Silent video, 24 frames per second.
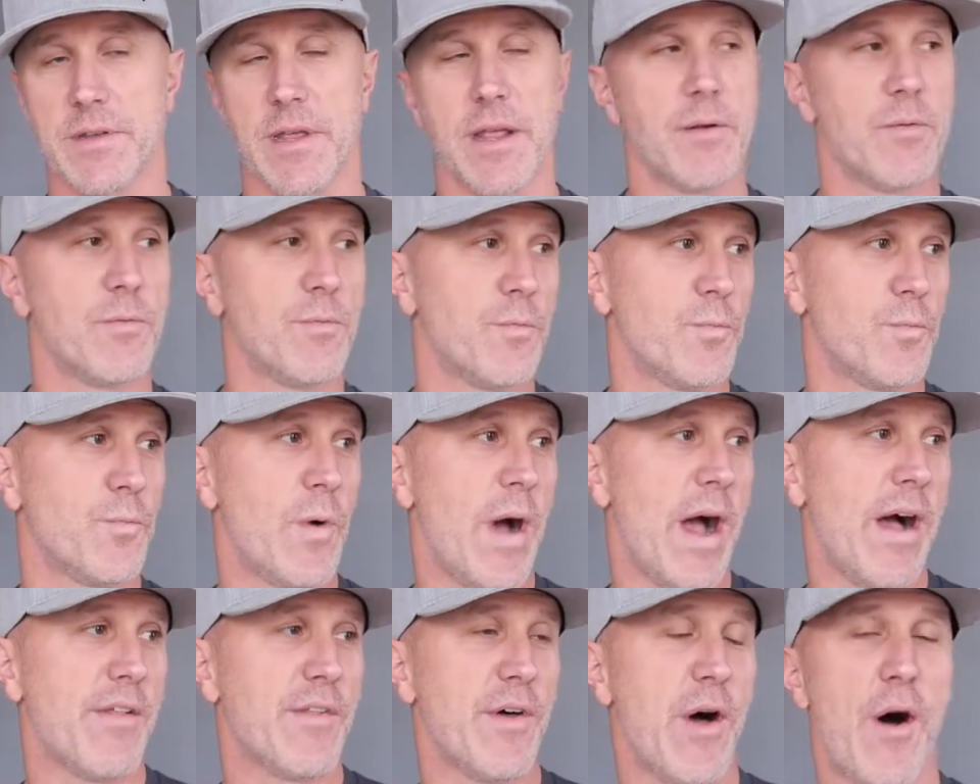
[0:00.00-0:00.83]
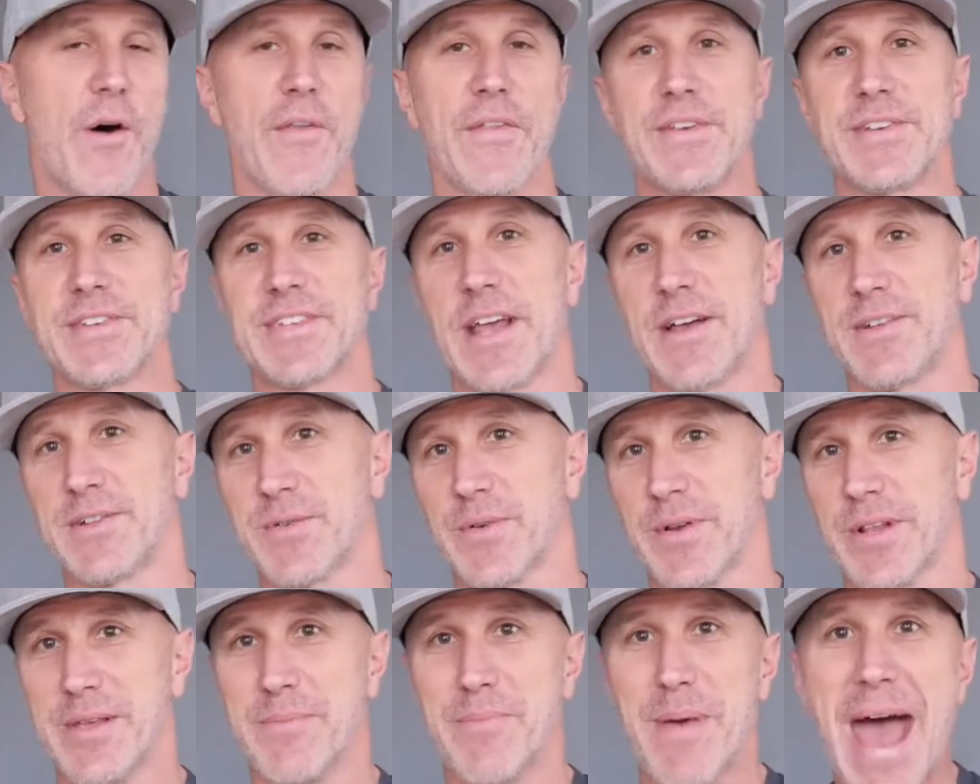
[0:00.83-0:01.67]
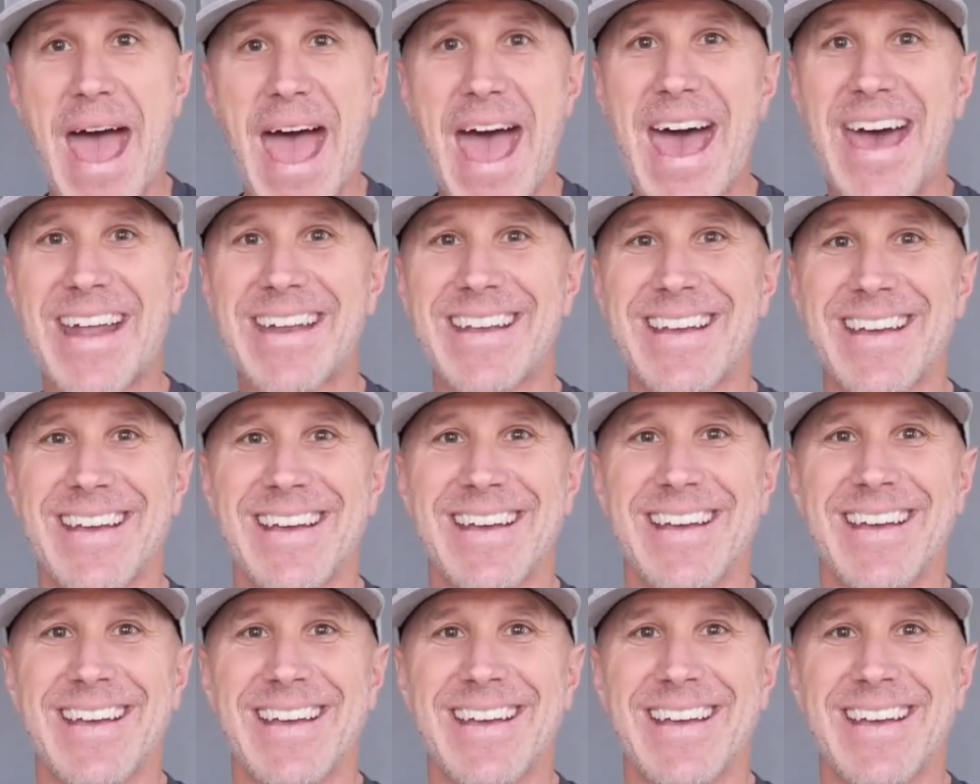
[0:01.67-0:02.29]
And while all this sounds really bad,